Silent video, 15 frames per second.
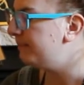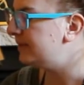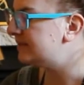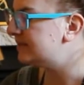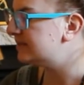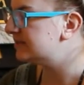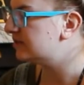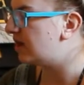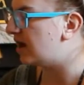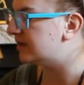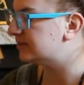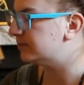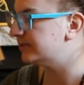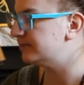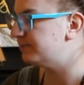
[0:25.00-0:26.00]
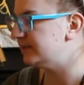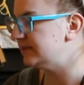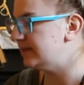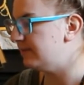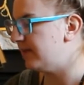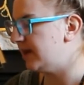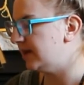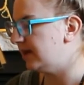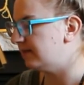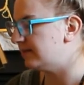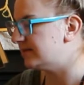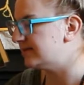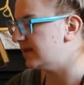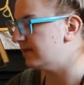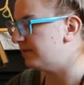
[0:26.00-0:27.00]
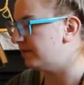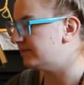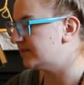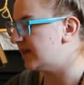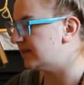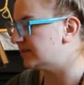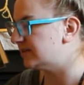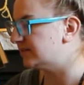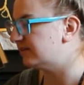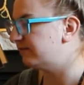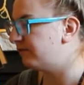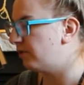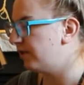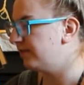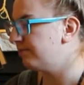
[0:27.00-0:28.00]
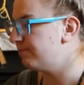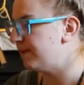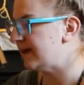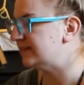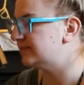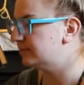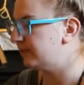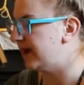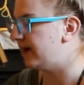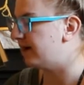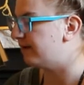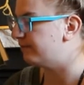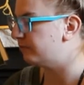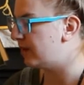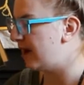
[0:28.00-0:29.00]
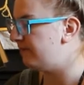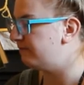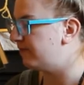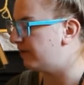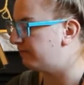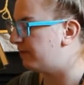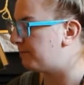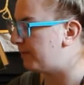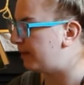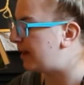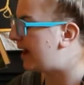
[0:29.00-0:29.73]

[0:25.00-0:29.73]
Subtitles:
Mrs. Claus was busy mending the seam of Santa's fourth best pair of red velvet